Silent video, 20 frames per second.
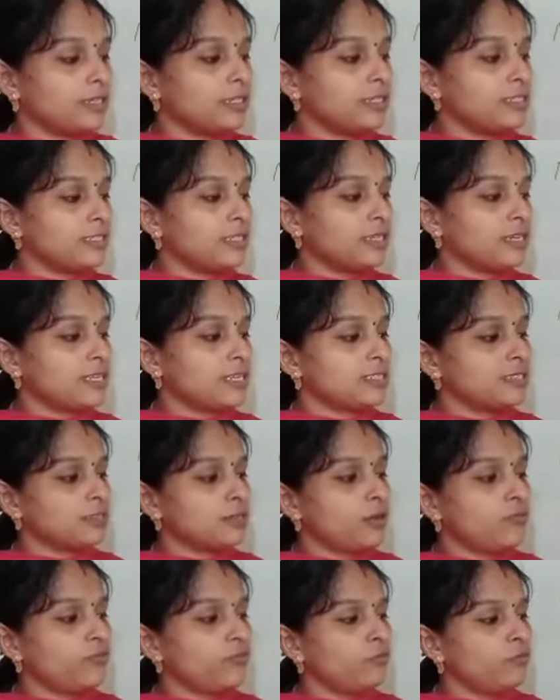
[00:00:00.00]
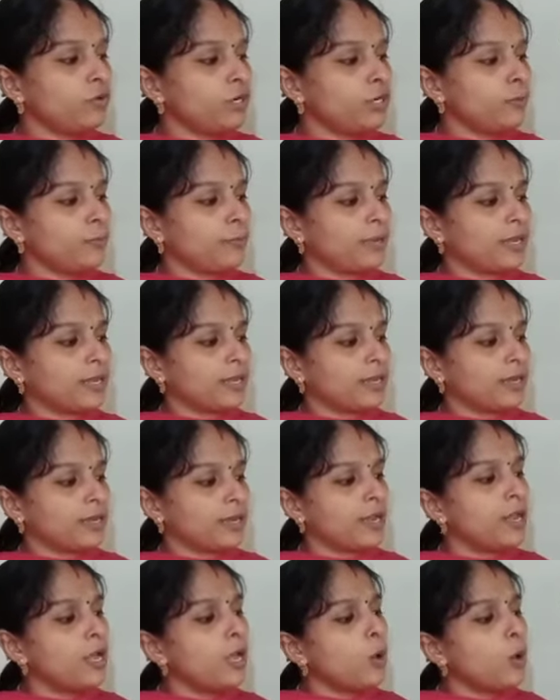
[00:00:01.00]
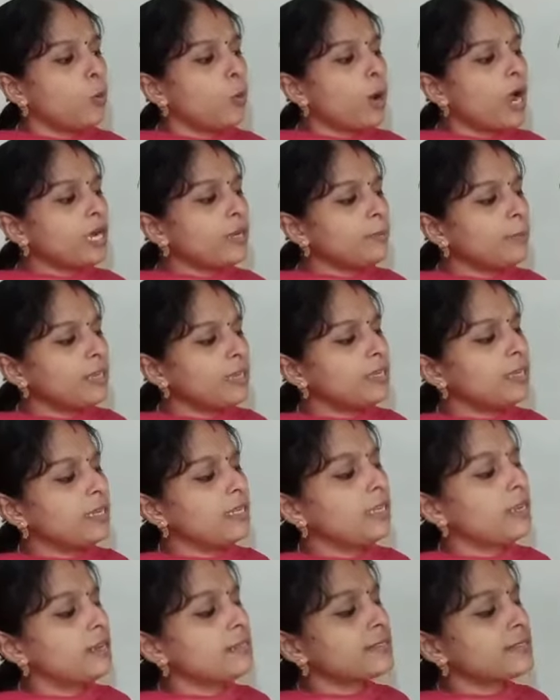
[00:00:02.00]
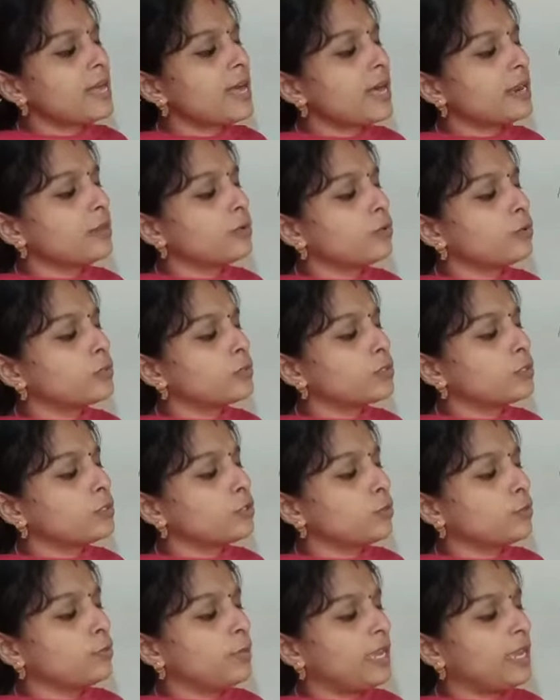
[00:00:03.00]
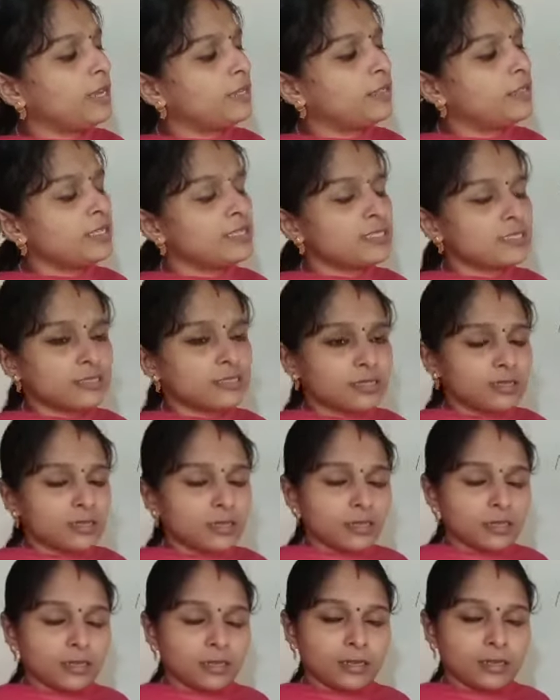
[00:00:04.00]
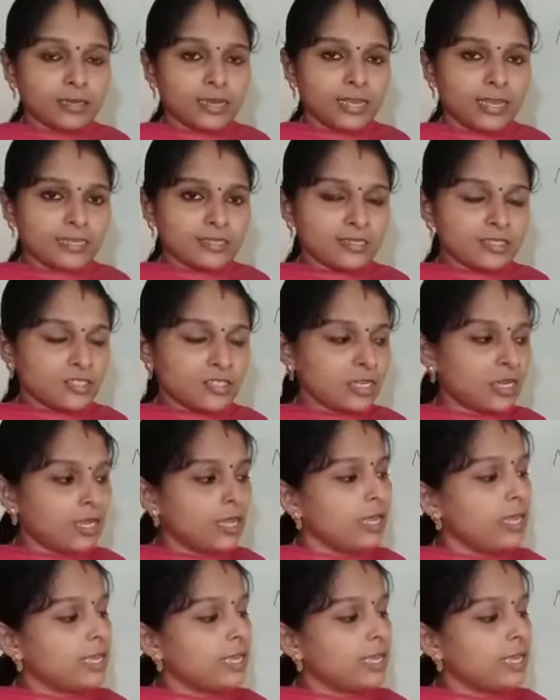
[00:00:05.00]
It is the nest of woodpecker. What materials are used to make this nest?